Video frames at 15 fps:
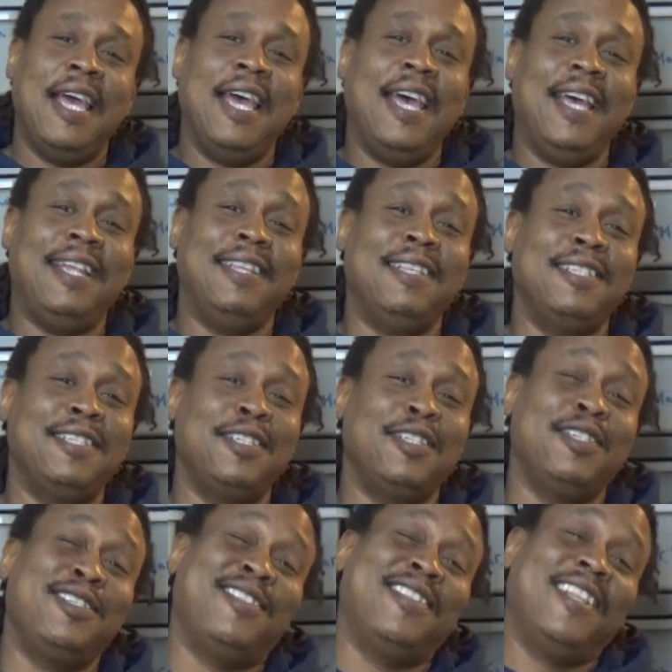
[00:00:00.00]
and this
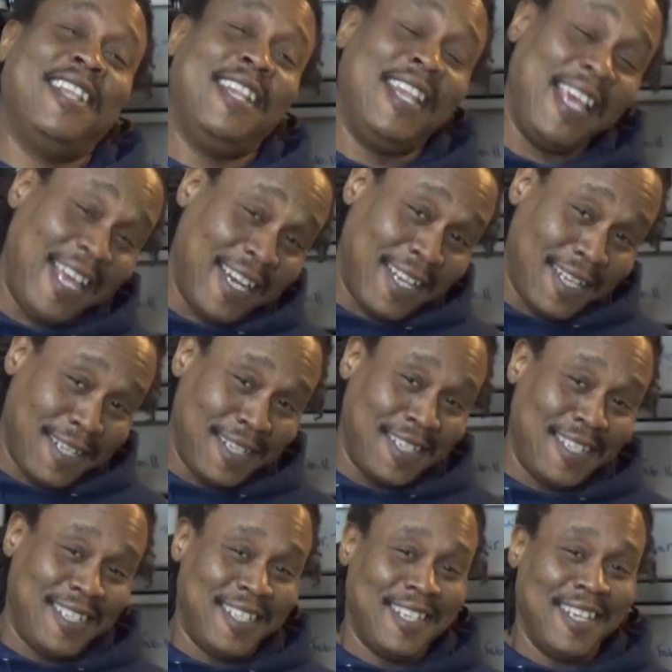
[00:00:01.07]
is the
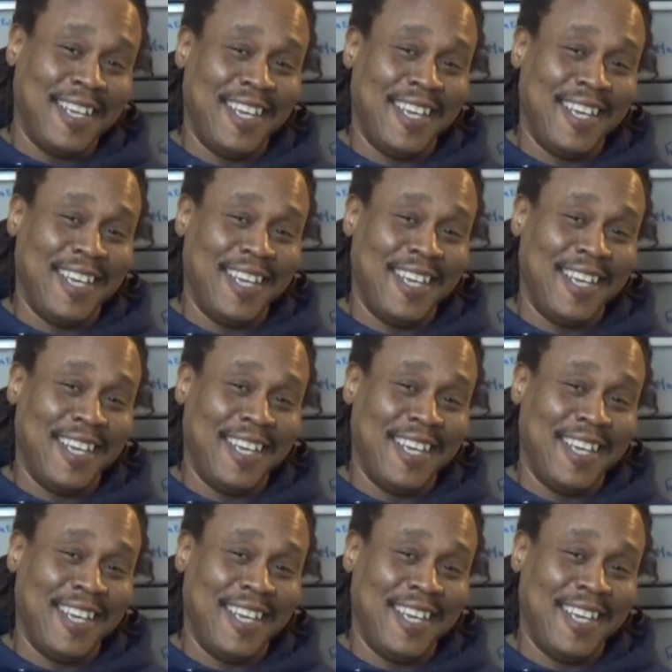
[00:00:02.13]
latest